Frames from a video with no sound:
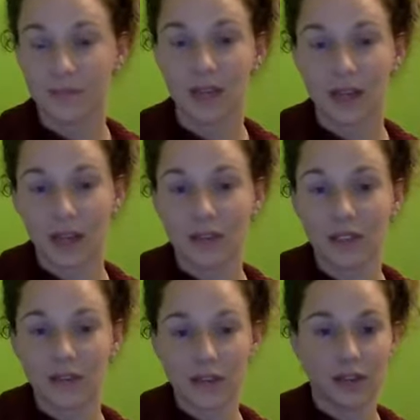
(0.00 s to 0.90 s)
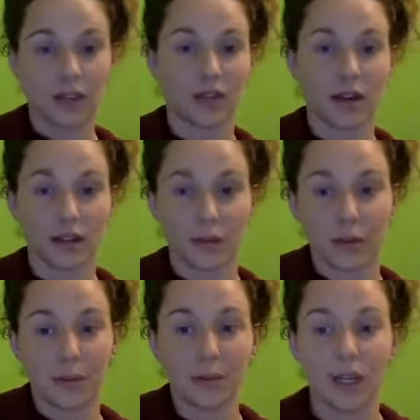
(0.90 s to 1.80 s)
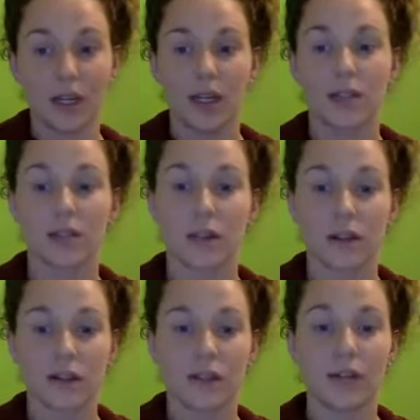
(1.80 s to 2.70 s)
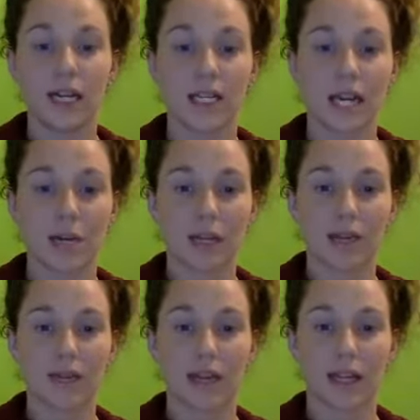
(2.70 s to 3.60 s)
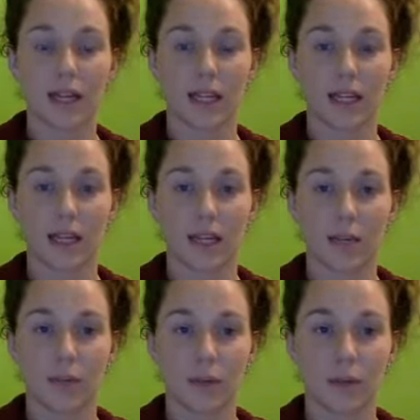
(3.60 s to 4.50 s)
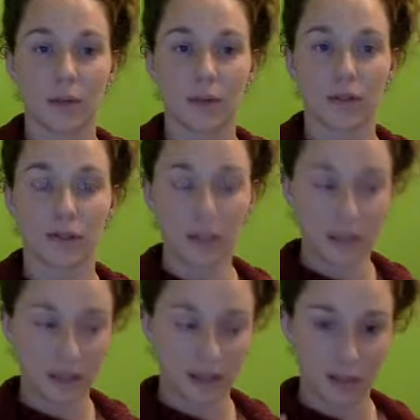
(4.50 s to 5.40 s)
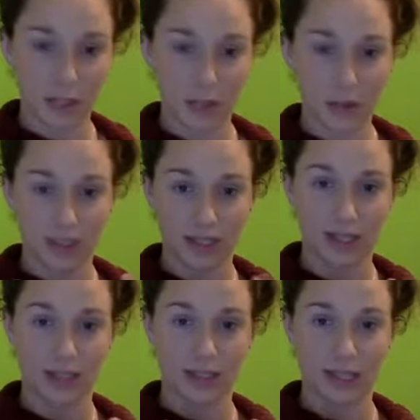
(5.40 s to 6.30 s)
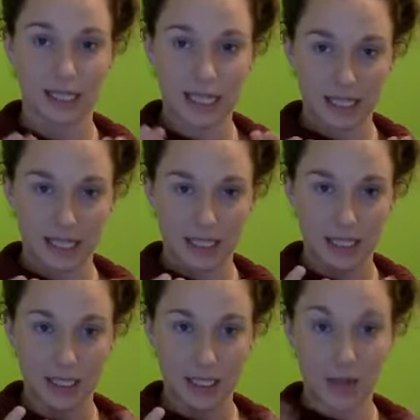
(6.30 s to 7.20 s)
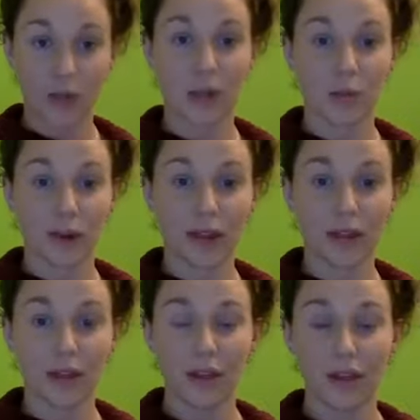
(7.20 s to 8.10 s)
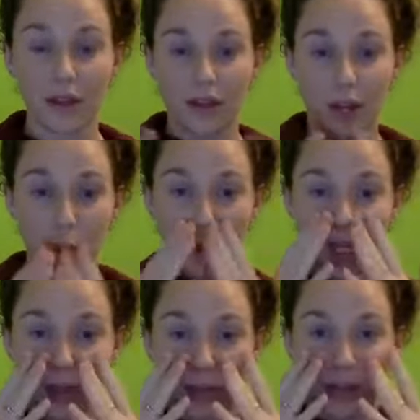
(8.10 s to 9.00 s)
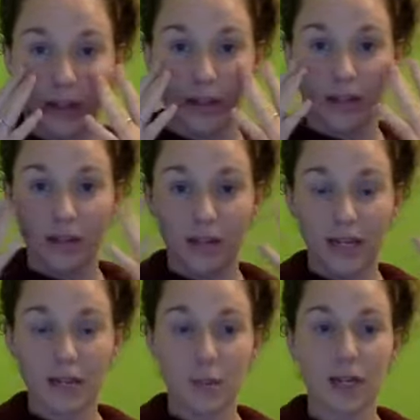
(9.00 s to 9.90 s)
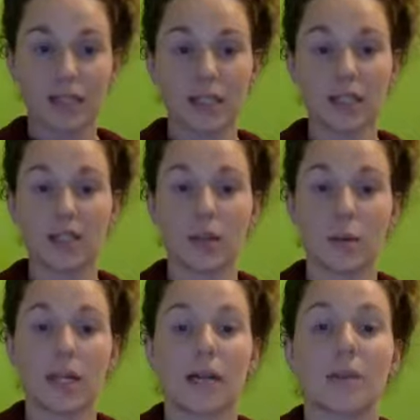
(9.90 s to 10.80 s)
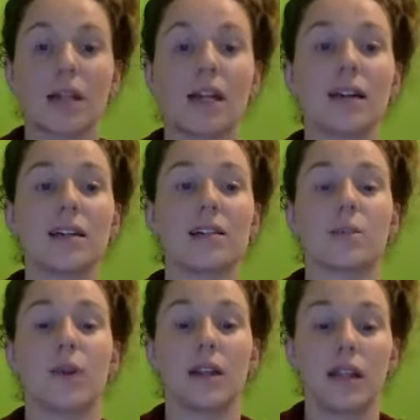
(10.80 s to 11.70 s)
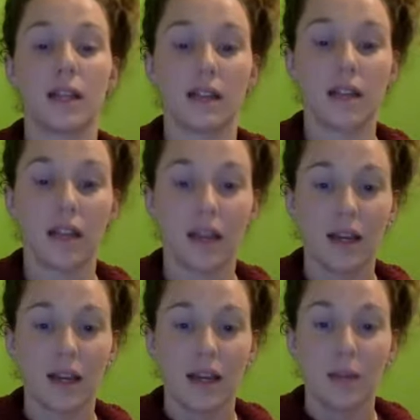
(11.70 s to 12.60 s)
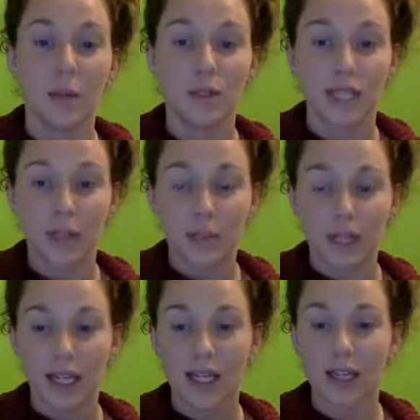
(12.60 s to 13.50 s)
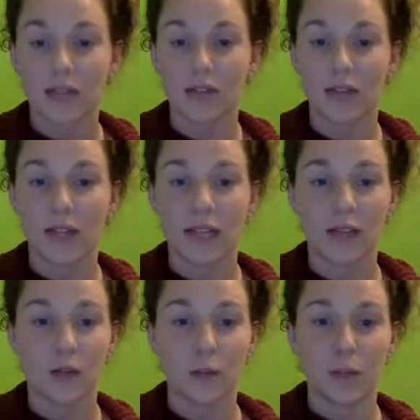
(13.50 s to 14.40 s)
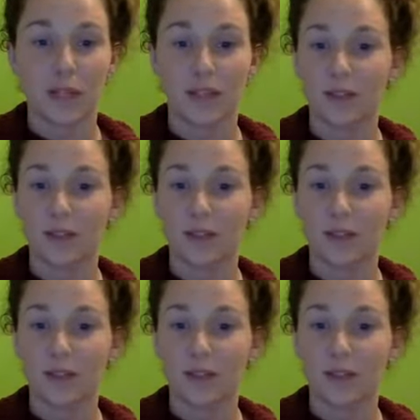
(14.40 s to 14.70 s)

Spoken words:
and have it diffusing throughout the room. So anytime that you're feeling like you need a bit more assistance with your breath, opening up the nasal passage, opening up the lungs, breathing in more deeply. If you're feeling a little bit